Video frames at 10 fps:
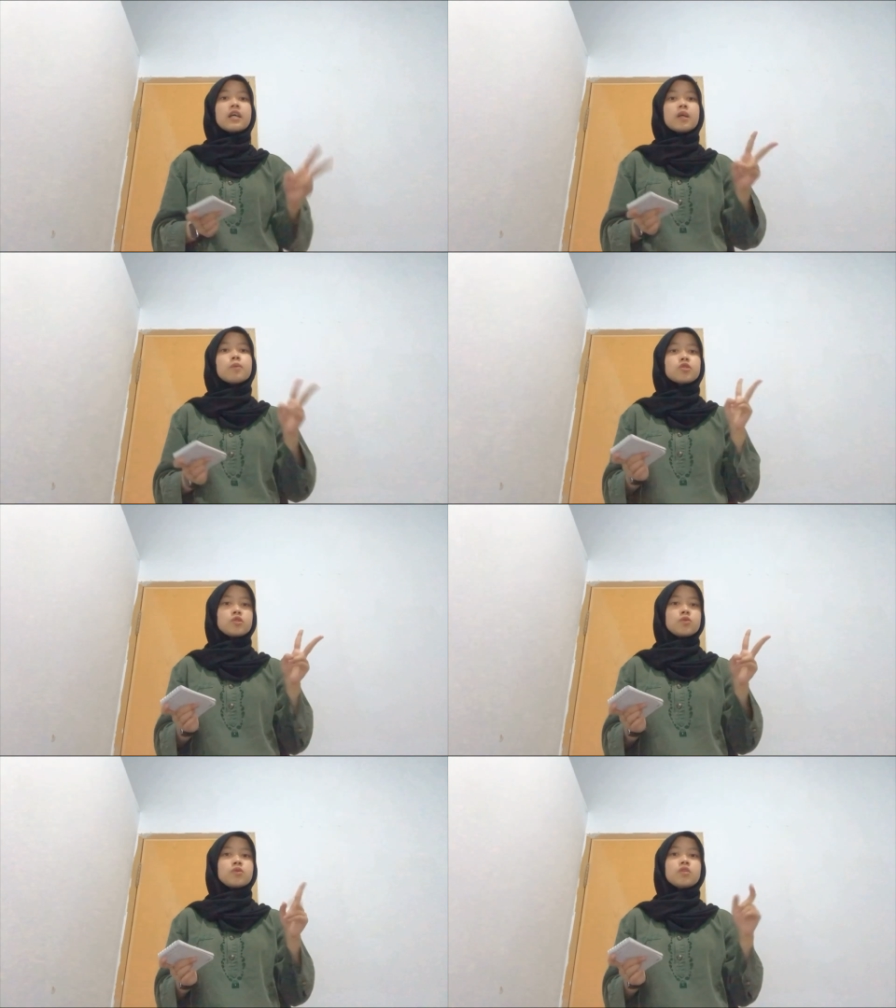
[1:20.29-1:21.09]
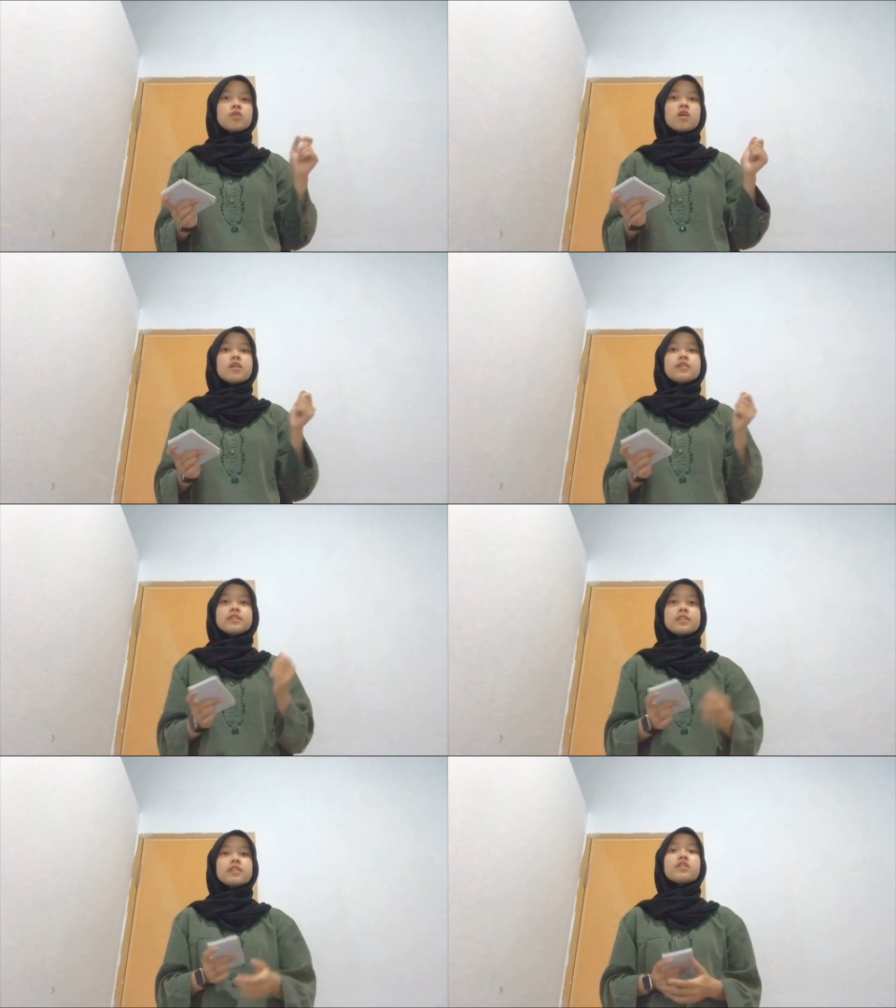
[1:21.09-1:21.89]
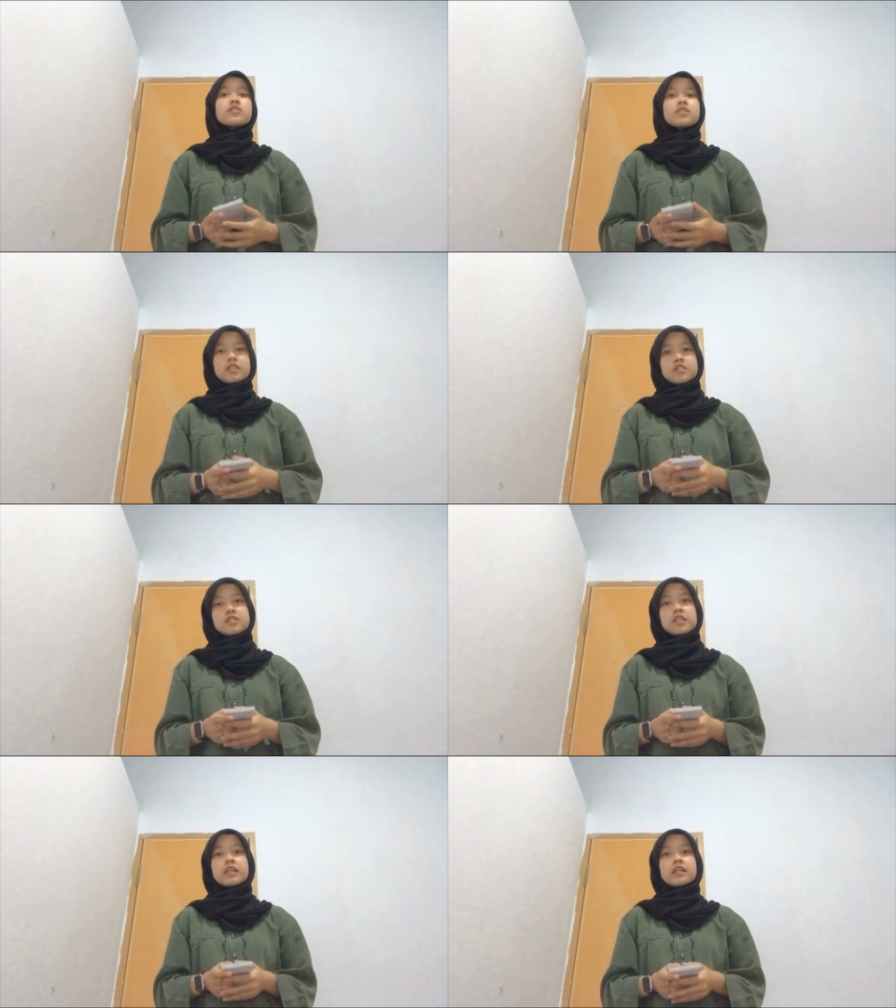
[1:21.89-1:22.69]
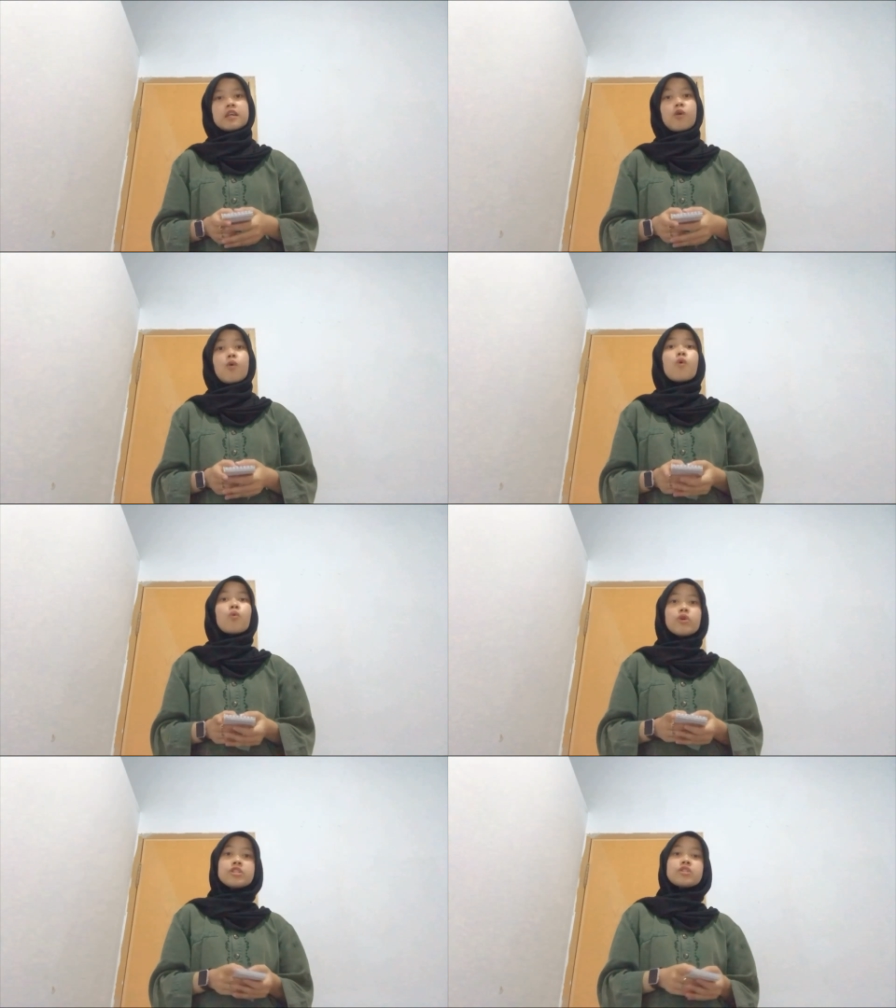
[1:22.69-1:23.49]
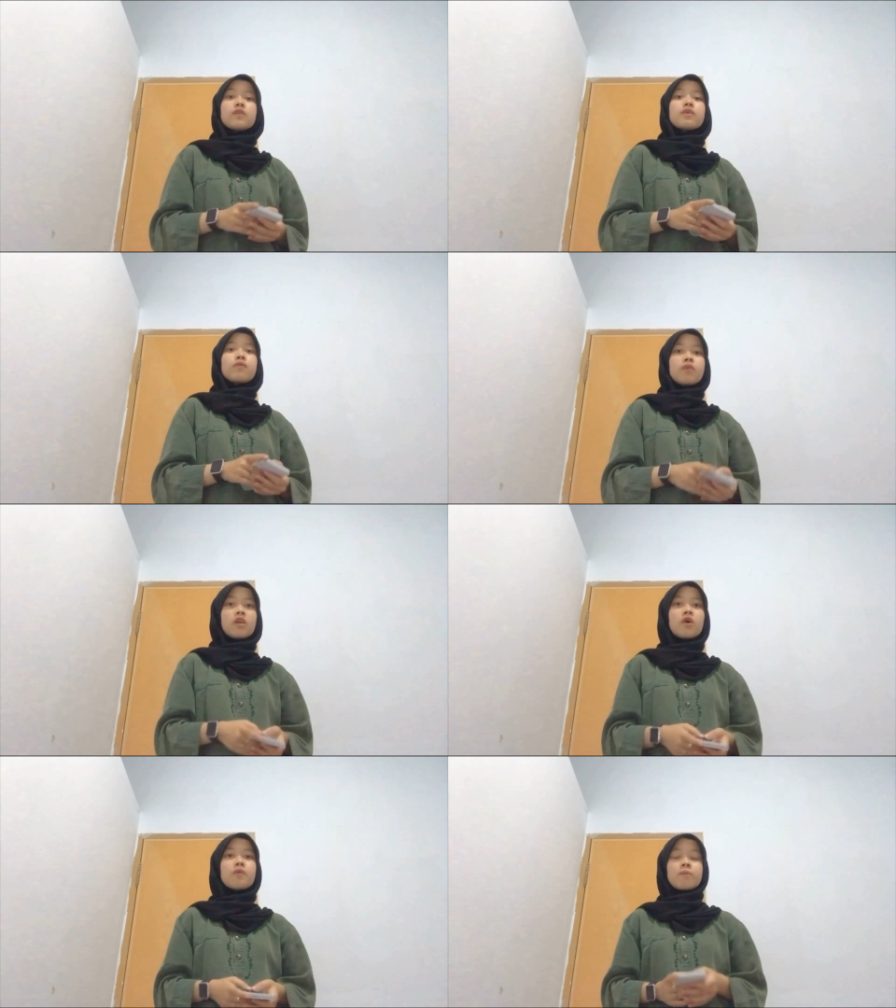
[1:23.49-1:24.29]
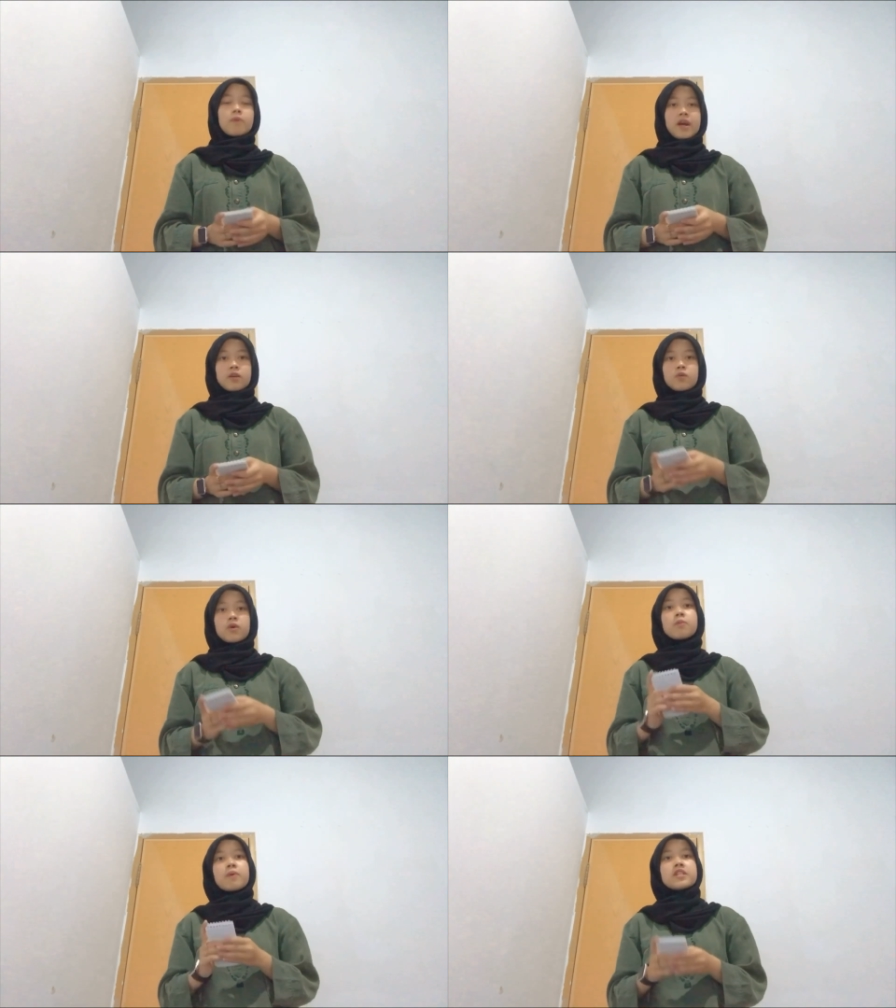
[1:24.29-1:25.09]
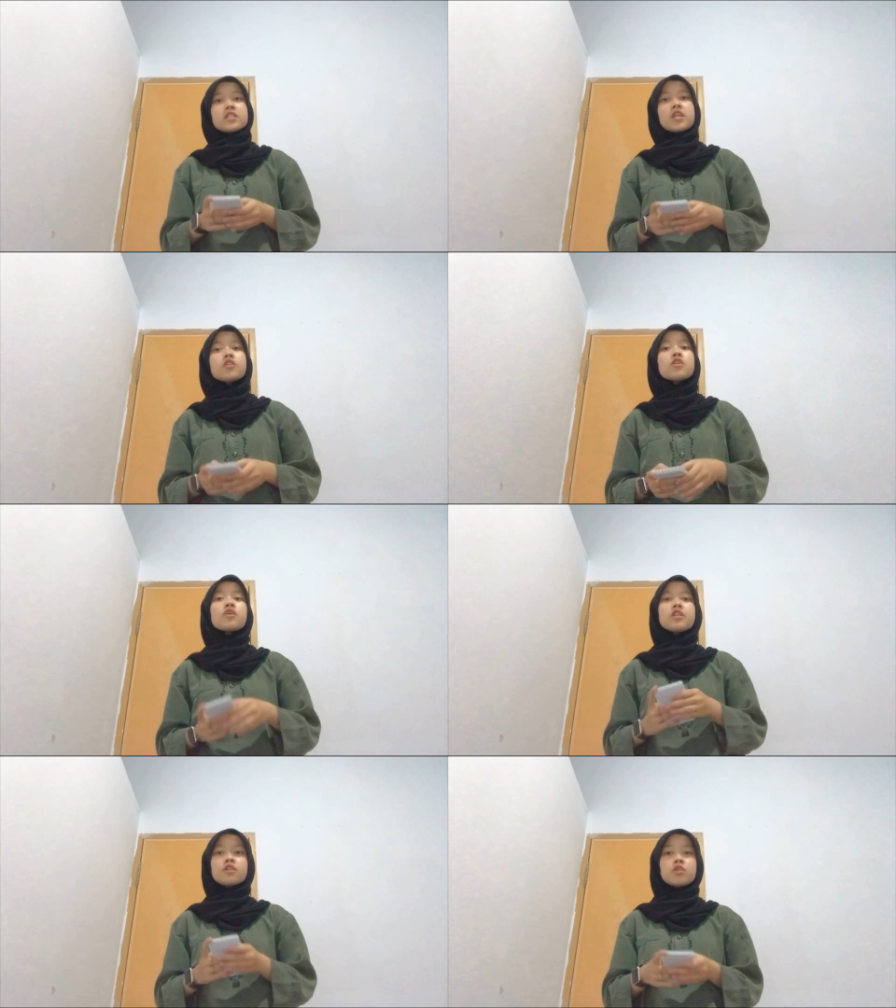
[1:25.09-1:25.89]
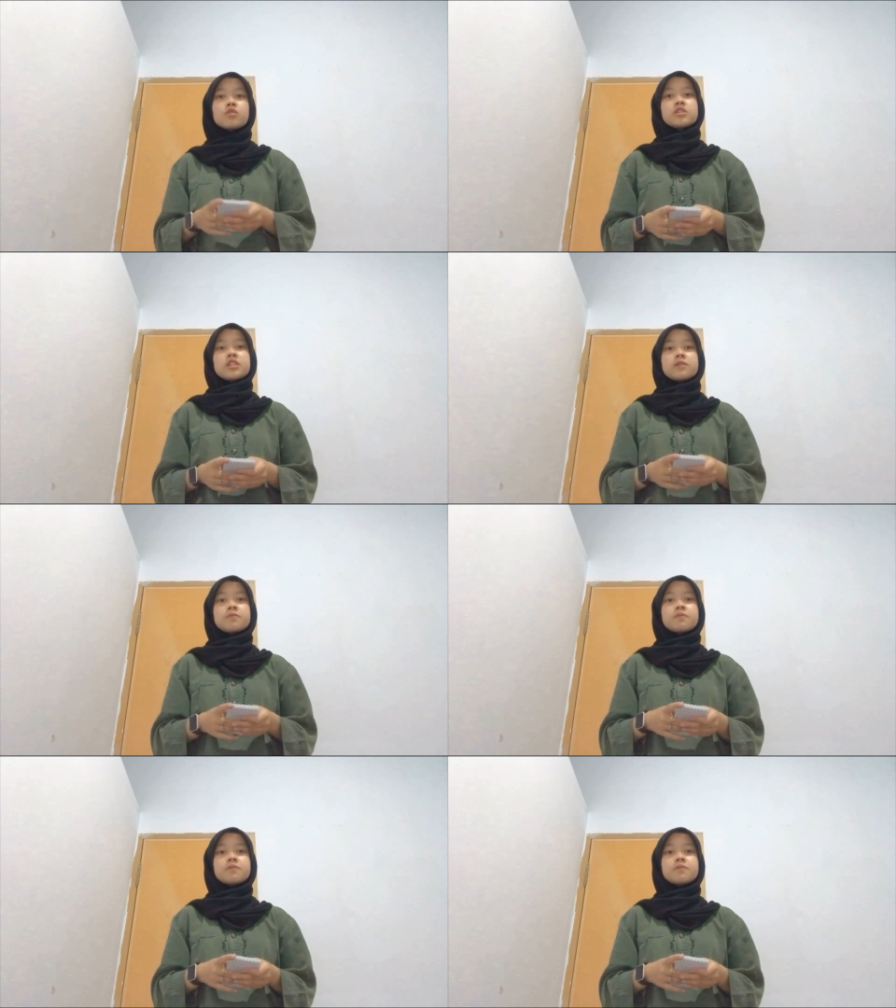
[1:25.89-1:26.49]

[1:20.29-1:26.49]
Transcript: Number 2, citing statistics. Which of the following might work best in your introduction?